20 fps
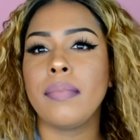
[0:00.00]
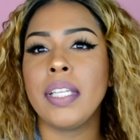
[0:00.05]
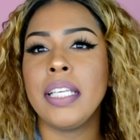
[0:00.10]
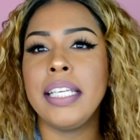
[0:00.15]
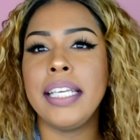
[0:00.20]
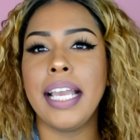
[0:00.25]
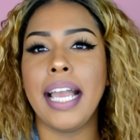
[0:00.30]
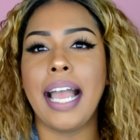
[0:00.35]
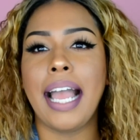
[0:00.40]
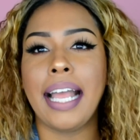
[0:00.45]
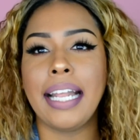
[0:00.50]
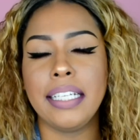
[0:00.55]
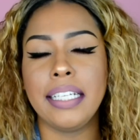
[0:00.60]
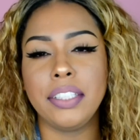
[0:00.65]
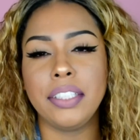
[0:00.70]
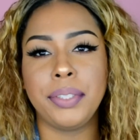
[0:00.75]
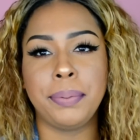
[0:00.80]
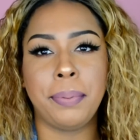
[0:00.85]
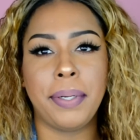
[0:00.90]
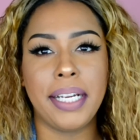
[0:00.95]
yeah, I
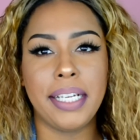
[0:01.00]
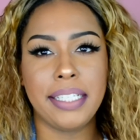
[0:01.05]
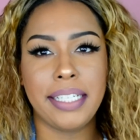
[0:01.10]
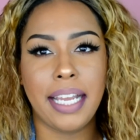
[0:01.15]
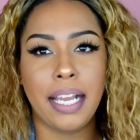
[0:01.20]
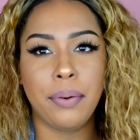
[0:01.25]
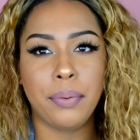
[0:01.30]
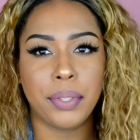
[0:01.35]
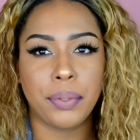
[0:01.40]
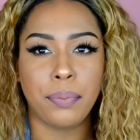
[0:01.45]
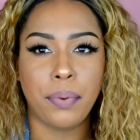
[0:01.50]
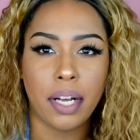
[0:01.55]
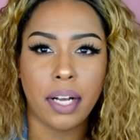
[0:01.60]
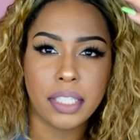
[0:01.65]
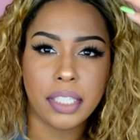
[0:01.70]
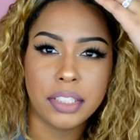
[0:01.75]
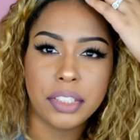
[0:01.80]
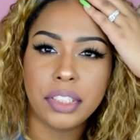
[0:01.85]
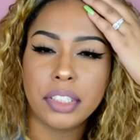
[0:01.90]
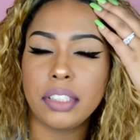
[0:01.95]
did spray it down with
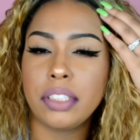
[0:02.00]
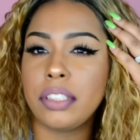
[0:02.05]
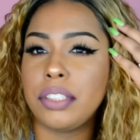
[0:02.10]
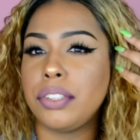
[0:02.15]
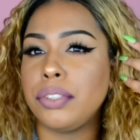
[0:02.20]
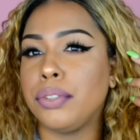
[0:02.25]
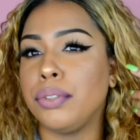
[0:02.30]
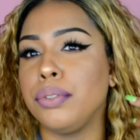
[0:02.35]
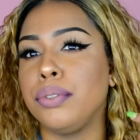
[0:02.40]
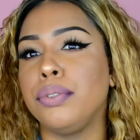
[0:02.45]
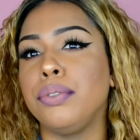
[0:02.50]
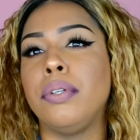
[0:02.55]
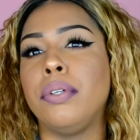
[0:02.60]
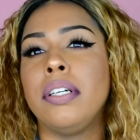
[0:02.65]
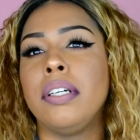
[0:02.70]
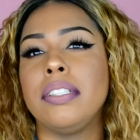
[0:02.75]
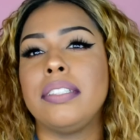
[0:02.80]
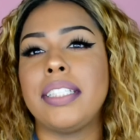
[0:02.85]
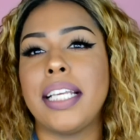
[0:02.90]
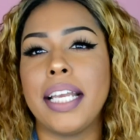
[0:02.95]
water just
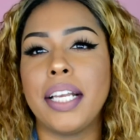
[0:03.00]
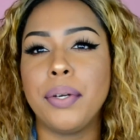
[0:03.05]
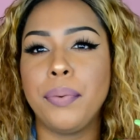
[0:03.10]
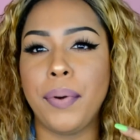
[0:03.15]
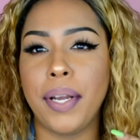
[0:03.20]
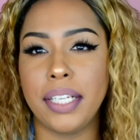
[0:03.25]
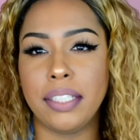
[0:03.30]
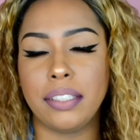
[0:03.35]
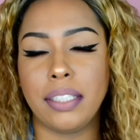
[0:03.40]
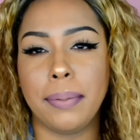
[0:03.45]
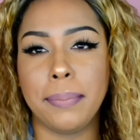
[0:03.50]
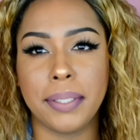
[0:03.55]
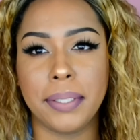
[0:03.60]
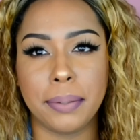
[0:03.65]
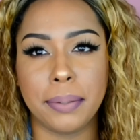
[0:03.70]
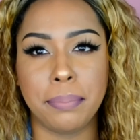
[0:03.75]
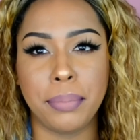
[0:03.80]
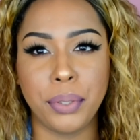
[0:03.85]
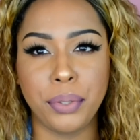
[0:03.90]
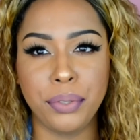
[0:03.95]
to take away some of
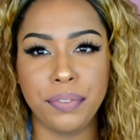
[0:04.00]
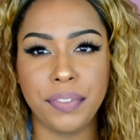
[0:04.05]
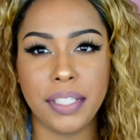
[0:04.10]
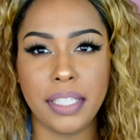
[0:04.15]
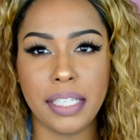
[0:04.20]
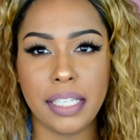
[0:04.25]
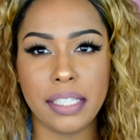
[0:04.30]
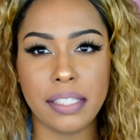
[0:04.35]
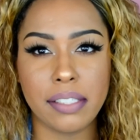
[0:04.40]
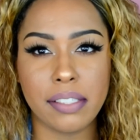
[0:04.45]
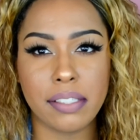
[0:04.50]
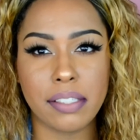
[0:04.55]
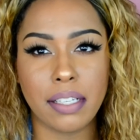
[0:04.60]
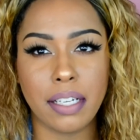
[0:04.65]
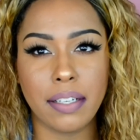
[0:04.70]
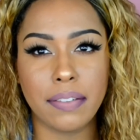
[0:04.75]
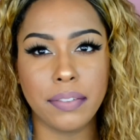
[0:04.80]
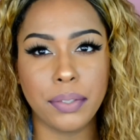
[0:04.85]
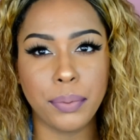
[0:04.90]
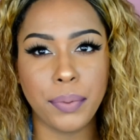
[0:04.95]
the poofiness
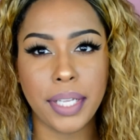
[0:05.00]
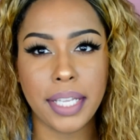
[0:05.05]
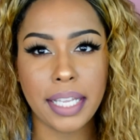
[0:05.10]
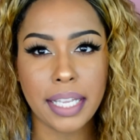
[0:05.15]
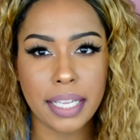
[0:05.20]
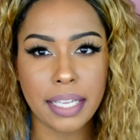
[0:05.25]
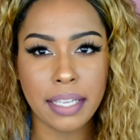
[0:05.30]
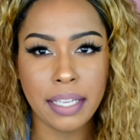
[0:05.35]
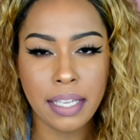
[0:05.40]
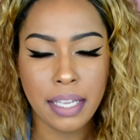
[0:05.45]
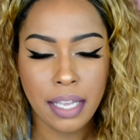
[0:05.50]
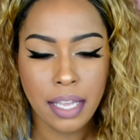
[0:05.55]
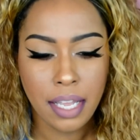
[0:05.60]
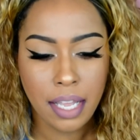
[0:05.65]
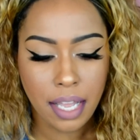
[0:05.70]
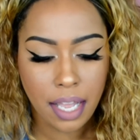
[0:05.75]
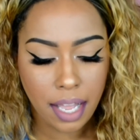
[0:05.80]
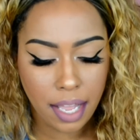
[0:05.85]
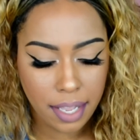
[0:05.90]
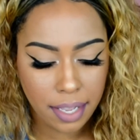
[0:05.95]
of the wig.
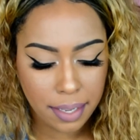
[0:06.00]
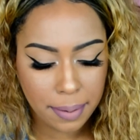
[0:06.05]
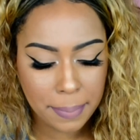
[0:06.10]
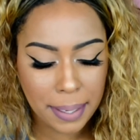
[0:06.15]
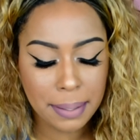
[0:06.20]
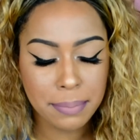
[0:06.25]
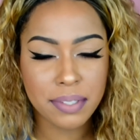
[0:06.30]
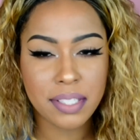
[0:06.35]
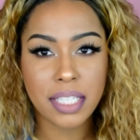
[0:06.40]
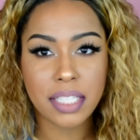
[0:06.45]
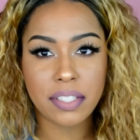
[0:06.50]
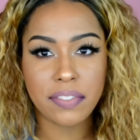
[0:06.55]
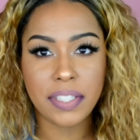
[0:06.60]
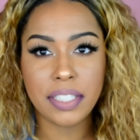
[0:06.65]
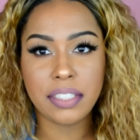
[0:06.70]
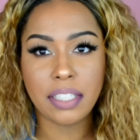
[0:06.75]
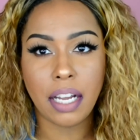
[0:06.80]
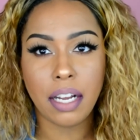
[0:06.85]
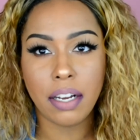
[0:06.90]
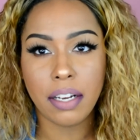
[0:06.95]
Um, I'm six
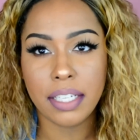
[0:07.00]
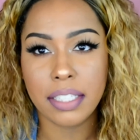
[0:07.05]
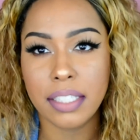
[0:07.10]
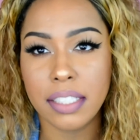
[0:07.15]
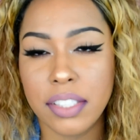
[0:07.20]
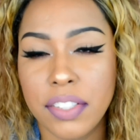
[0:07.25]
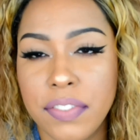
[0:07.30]
feet tall and this